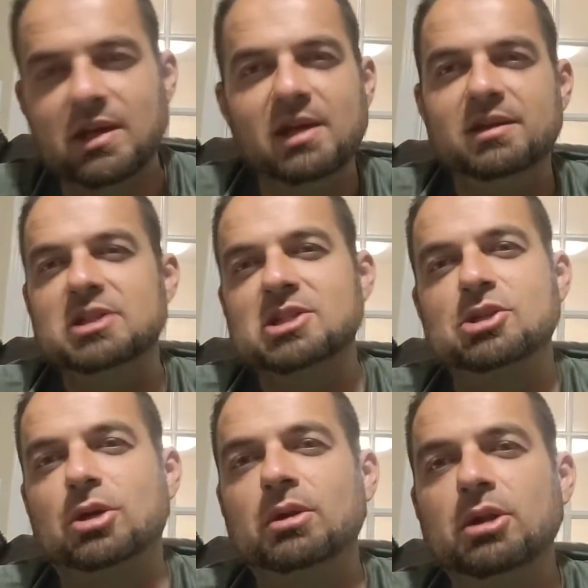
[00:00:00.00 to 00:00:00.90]
they just
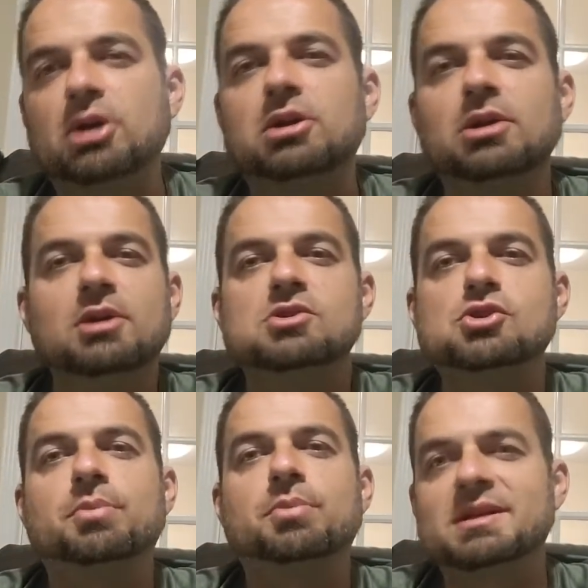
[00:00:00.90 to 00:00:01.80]
don't look
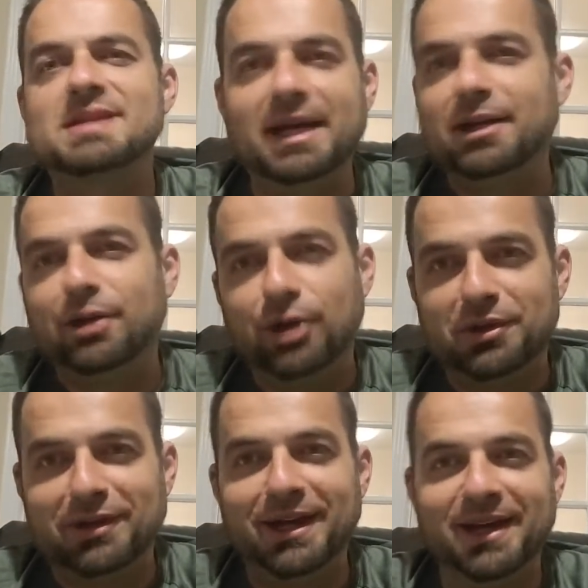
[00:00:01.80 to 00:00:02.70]
super excited all the
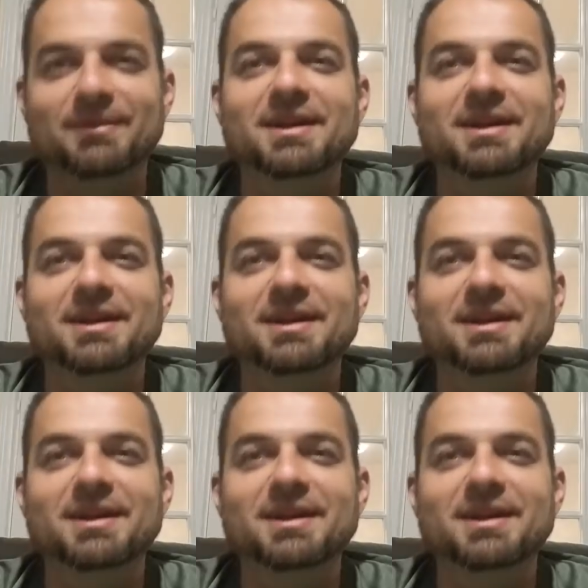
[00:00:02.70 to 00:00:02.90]
time.